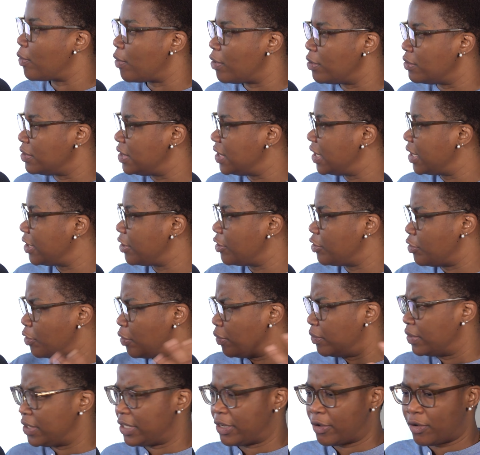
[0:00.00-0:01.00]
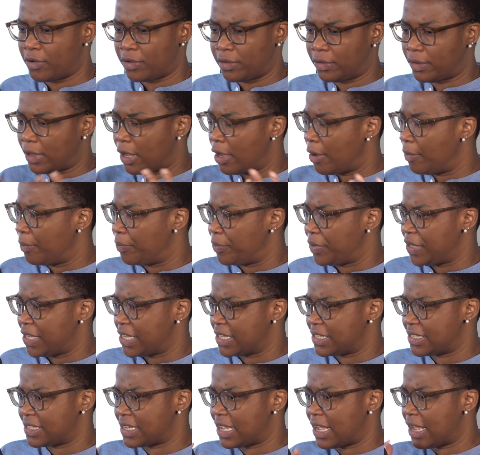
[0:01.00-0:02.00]
quoting, the whole
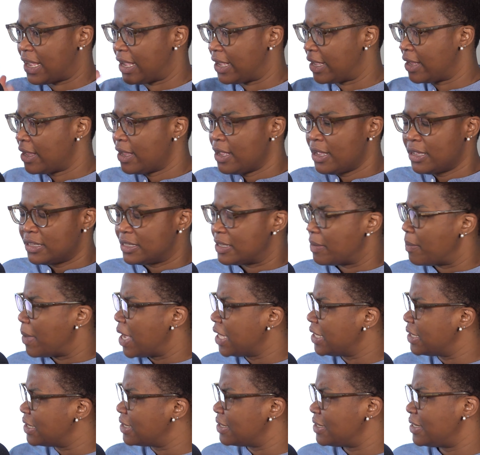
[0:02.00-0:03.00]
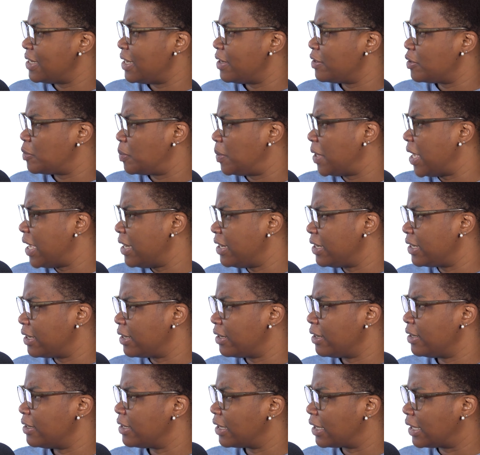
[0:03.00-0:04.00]
PSI demand and sales
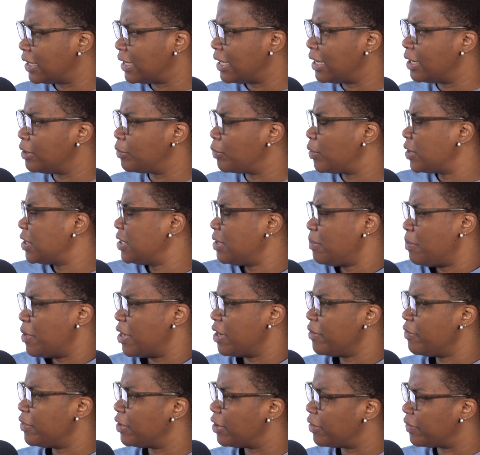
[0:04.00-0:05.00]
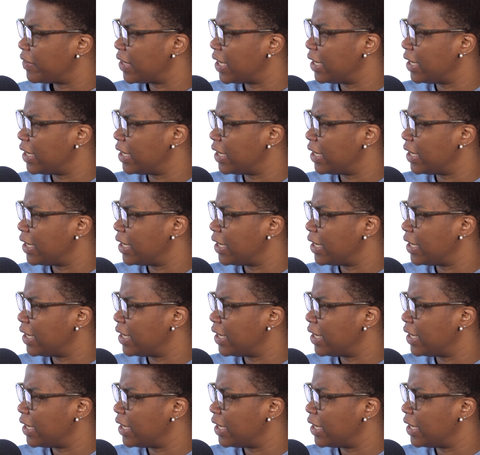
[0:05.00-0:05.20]
planning in the cloud? What's the benefit of